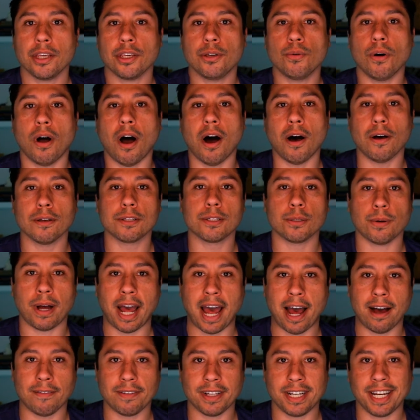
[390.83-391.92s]
you also
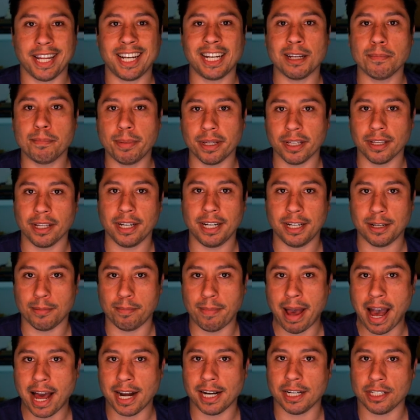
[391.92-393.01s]
have an inability to
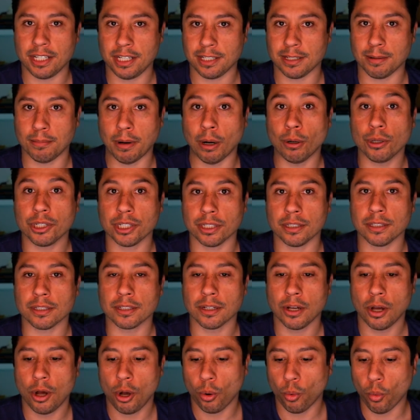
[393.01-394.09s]
manage these
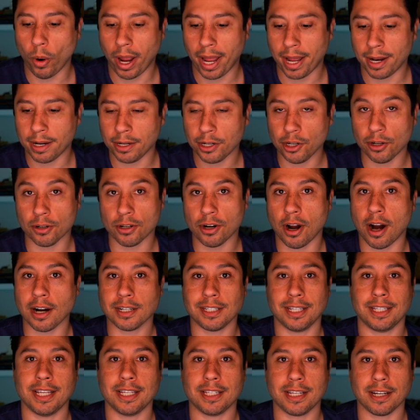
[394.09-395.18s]
emotions when your
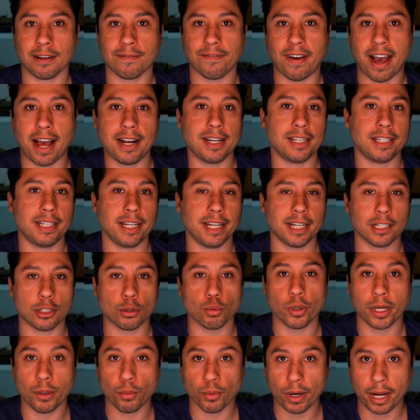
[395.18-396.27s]
narcissistic fantasy gets
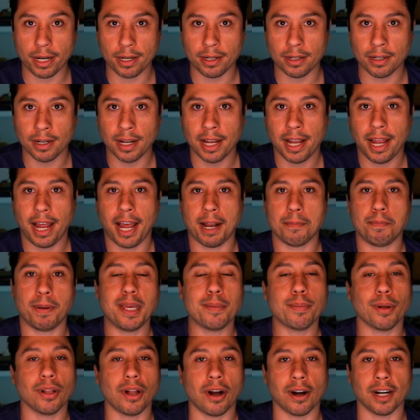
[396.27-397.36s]
rewritten and
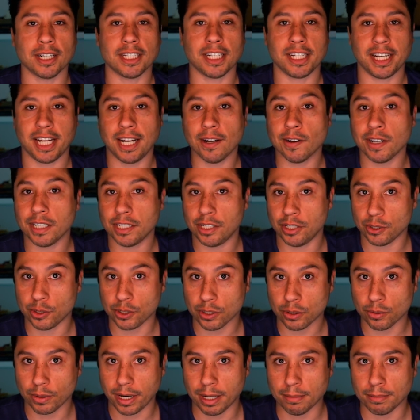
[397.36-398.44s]
people aren't adhering to your
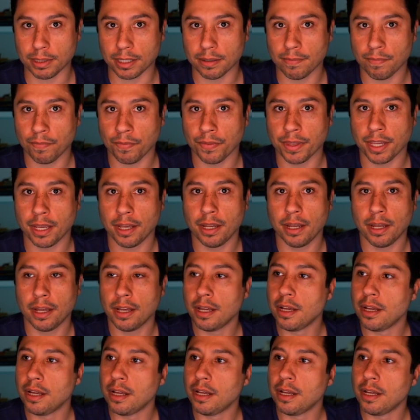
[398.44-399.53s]
script.
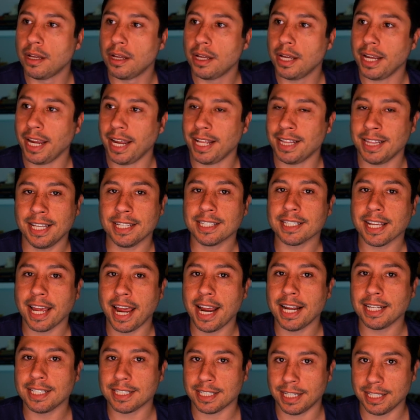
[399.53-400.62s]
In this
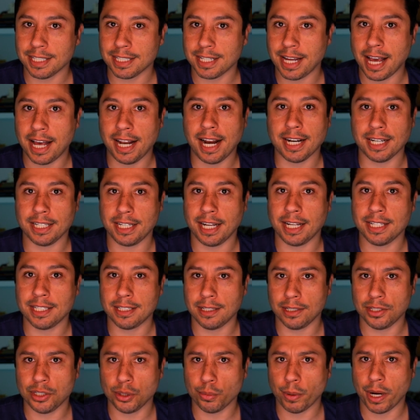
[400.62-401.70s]
case, this 10 out of 10
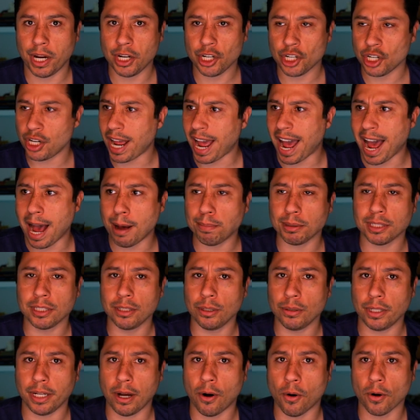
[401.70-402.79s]
situation,
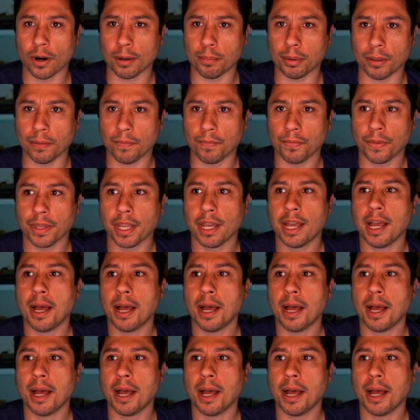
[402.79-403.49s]
absolutely horrible.